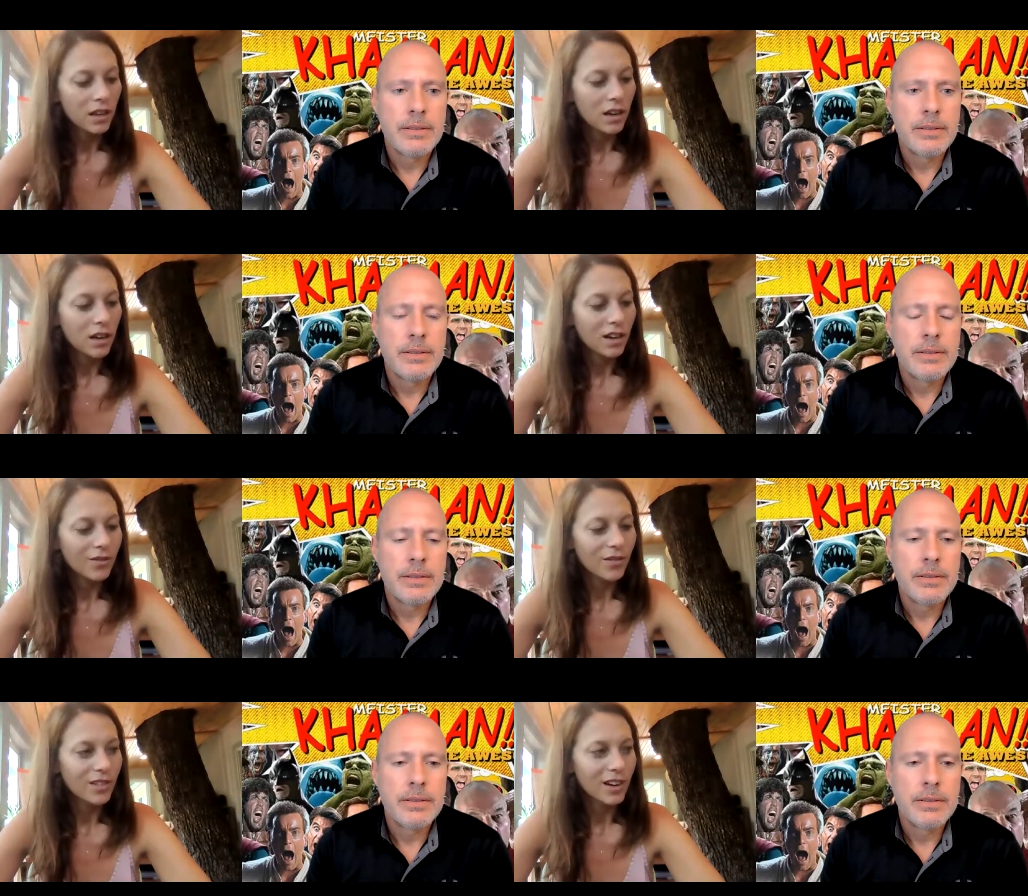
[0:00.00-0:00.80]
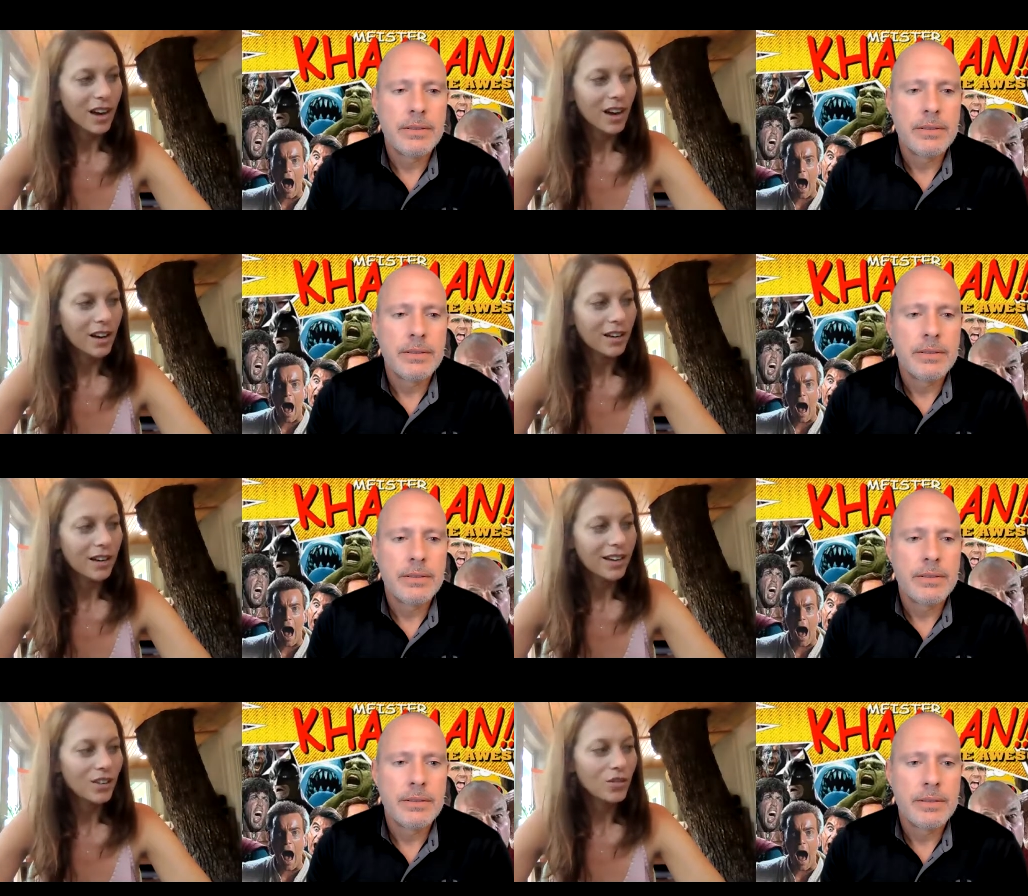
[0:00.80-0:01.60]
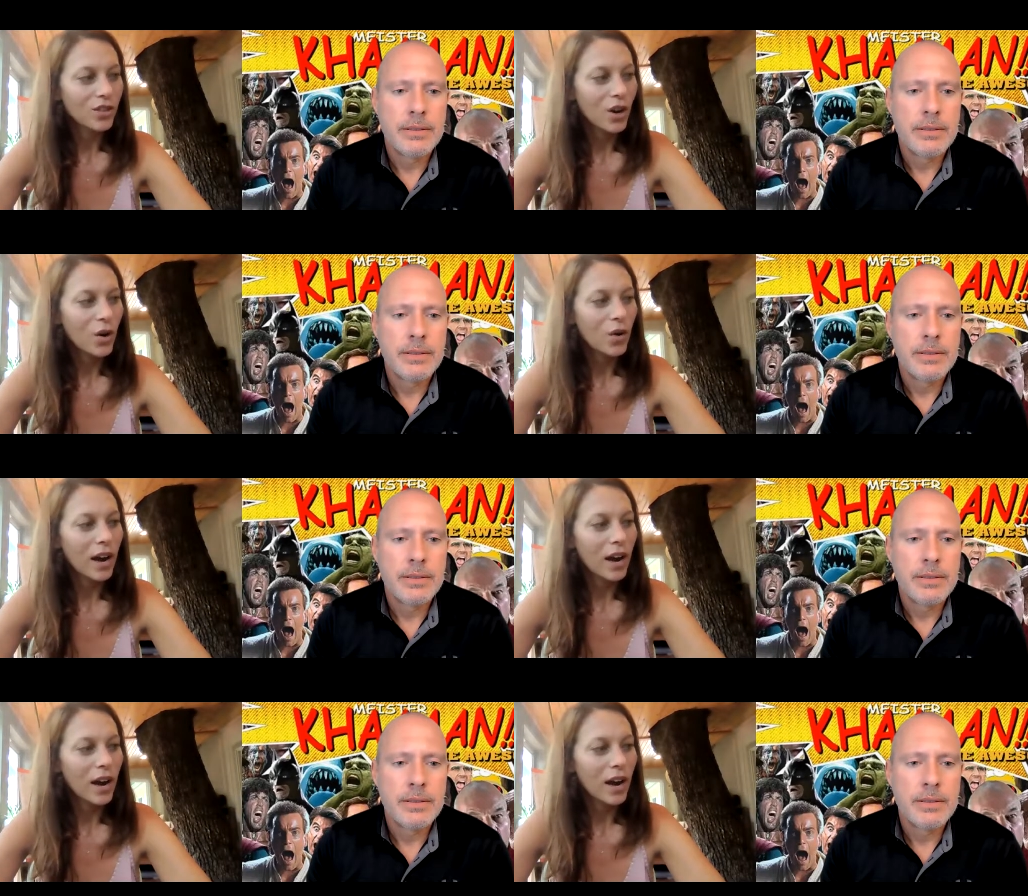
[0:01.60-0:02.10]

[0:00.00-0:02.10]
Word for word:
Speaker 1: um, I don't know.